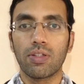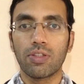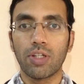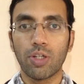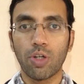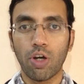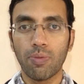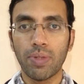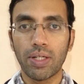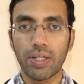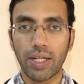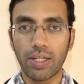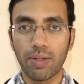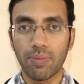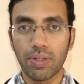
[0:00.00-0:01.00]
The normal
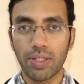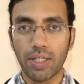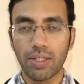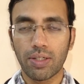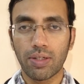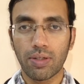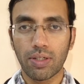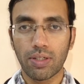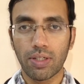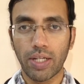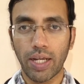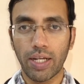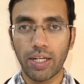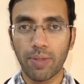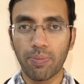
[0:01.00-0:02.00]
recommended
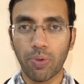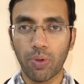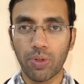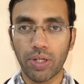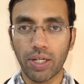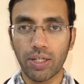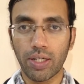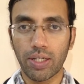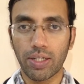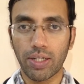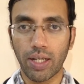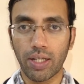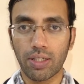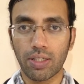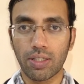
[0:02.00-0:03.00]
daily protein
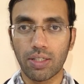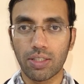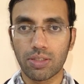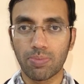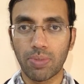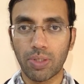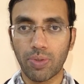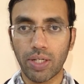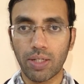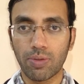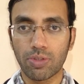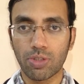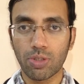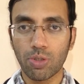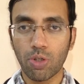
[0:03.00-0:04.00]
intake is
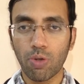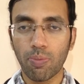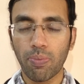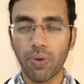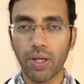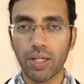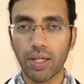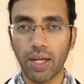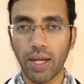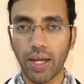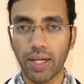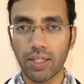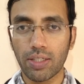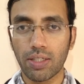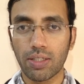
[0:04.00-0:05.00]
between
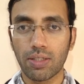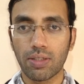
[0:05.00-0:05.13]
0.8